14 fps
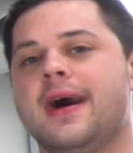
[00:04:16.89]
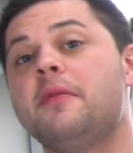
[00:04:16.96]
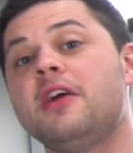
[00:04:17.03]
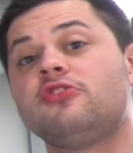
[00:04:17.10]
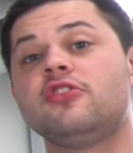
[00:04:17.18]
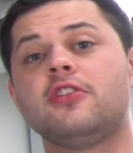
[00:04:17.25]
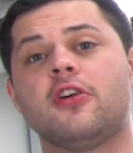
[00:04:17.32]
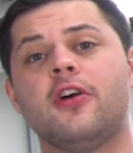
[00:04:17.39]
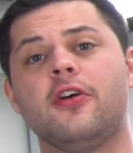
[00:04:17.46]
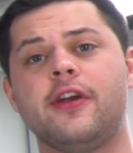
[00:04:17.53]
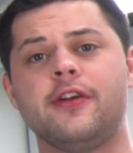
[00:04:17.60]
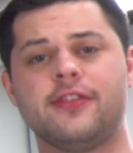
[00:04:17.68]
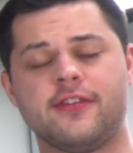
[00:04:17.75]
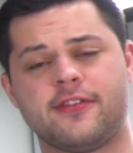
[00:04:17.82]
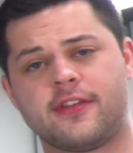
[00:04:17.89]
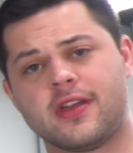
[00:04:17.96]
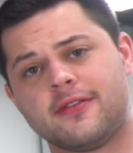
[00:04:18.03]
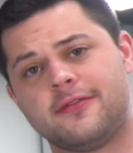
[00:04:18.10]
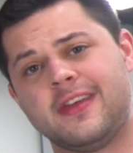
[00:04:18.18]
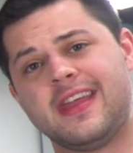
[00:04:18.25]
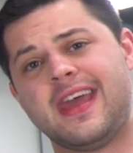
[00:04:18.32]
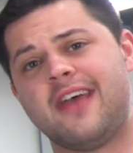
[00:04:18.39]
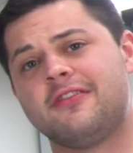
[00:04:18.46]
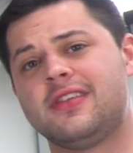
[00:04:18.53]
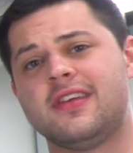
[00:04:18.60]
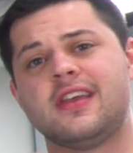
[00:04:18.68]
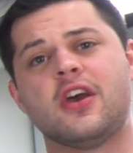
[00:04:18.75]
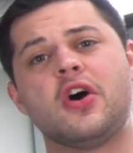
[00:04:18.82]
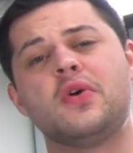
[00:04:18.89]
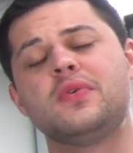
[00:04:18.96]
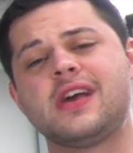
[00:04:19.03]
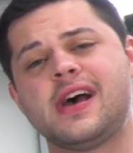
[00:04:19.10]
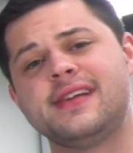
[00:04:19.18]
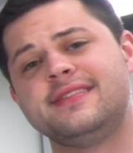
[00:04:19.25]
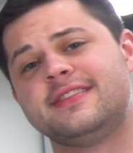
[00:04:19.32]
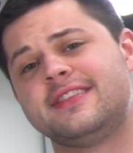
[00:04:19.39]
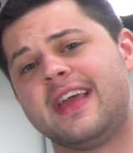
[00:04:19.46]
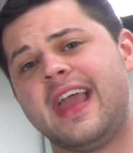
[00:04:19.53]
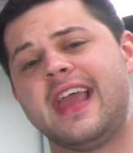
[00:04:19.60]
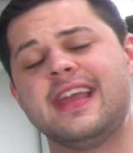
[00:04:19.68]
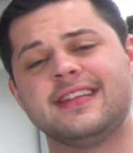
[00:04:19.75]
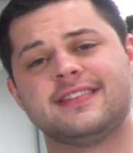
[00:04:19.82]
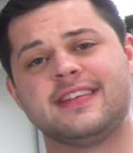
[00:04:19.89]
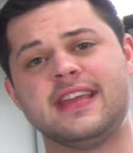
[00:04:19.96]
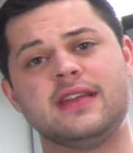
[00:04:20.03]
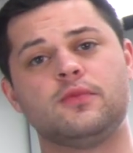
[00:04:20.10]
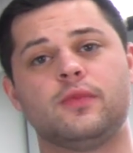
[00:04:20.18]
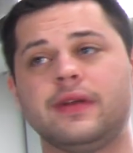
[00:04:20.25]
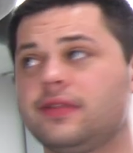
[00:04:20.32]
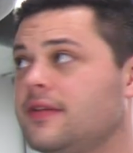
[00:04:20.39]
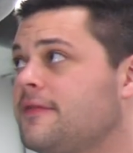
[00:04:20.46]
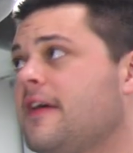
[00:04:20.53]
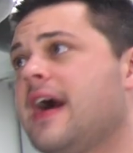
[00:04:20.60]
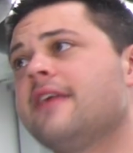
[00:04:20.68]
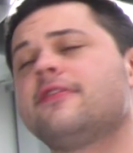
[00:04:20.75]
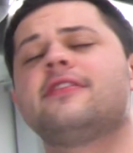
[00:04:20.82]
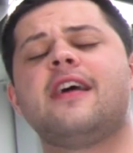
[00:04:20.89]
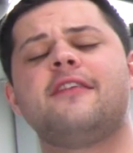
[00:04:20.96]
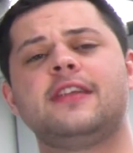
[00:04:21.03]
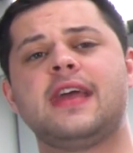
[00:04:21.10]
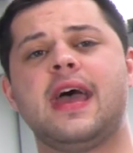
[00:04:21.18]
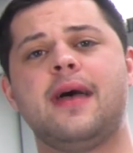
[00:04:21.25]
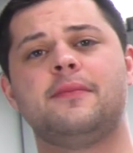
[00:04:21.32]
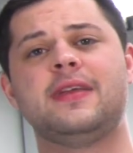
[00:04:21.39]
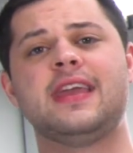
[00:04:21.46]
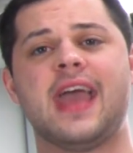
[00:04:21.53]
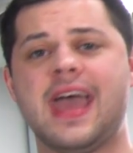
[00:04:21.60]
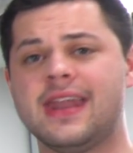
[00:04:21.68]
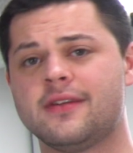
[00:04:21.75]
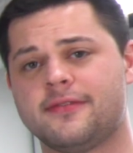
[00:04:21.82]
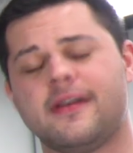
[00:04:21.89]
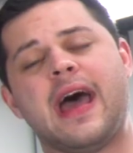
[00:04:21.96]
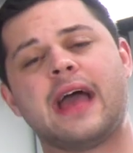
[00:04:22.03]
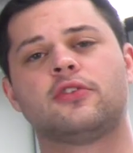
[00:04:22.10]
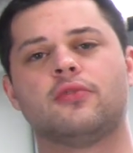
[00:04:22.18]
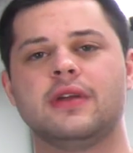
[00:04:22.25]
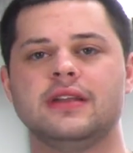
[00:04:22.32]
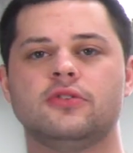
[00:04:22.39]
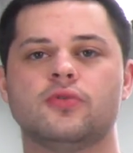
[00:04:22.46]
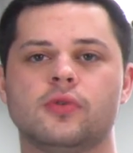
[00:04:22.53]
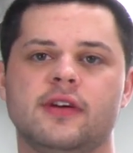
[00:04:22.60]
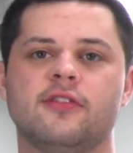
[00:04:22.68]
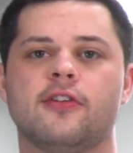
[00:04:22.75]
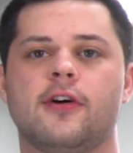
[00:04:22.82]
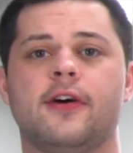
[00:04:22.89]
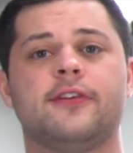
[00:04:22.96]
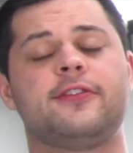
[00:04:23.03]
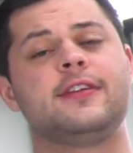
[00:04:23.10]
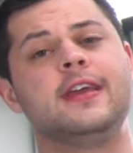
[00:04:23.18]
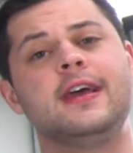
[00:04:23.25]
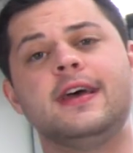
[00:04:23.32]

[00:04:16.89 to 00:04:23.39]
I mentioned earlier this is gonna fit everything 09 to 18 with the 5.7 Hemi and a factory dual exhaust.